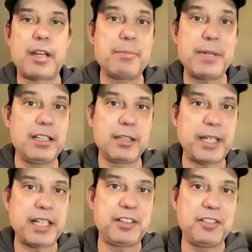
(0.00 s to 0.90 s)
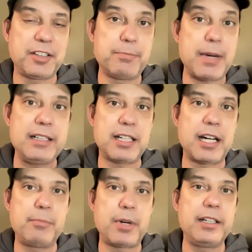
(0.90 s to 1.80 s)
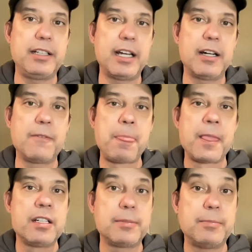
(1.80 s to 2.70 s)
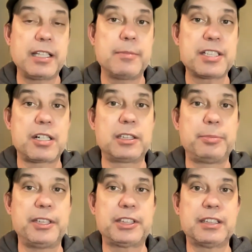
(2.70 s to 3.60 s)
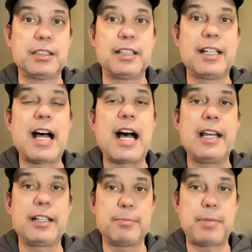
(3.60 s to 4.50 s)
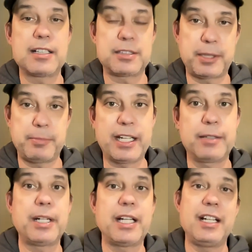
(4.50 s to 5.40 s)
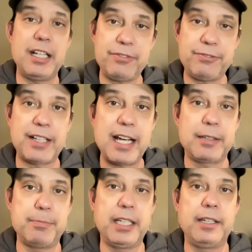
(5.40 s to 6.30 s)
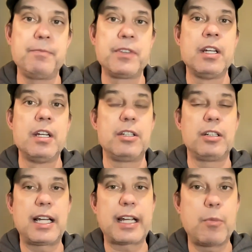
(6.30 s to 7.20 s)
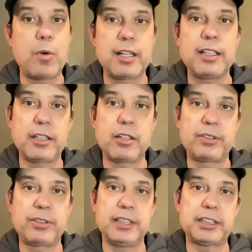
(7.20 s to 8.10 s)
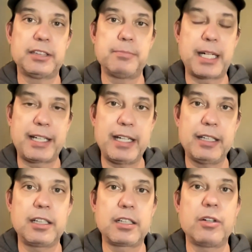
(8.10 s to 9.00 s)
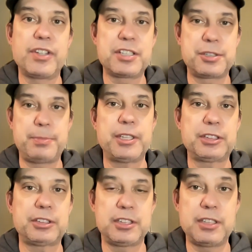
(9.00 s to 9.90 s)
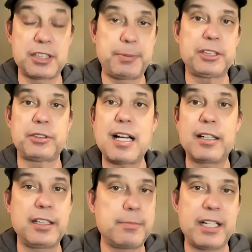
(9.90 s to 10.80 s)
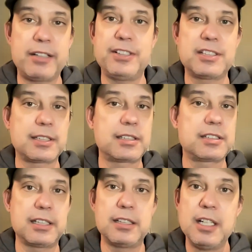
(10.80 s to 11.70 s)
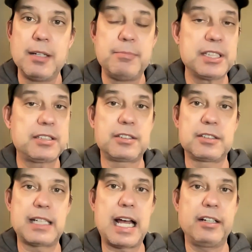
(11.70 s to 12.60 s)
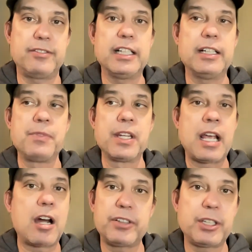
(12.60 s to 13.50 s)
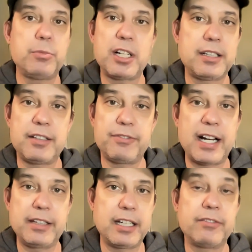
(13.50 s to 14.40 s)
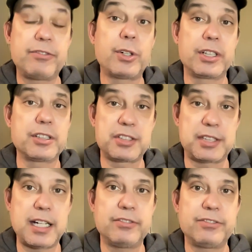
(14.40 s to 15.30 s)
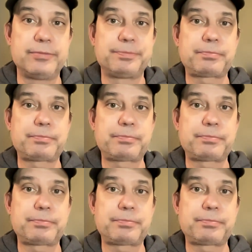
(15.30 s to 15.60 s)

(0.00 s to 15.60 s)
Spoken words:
making the best use of my time right now to make the best contribution that I can possibly make. But if, like me, you're like, I want to let go of religion, but I can't let go of the spirituality, the metaphysics, the mystical side of it, however you want to define that for yourself.